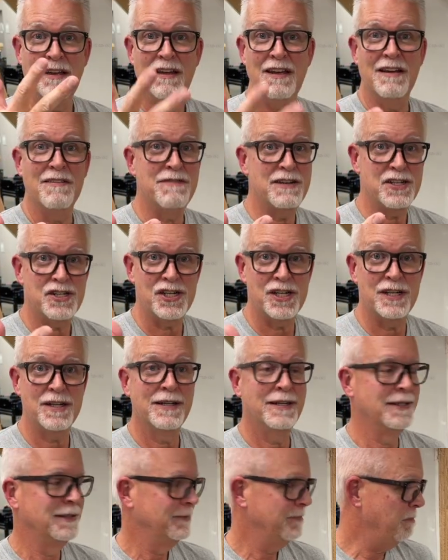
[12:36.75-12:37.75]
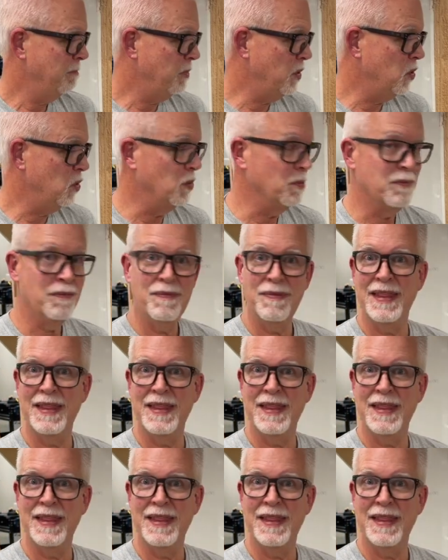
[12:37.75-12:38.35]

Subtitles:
efficient, boom.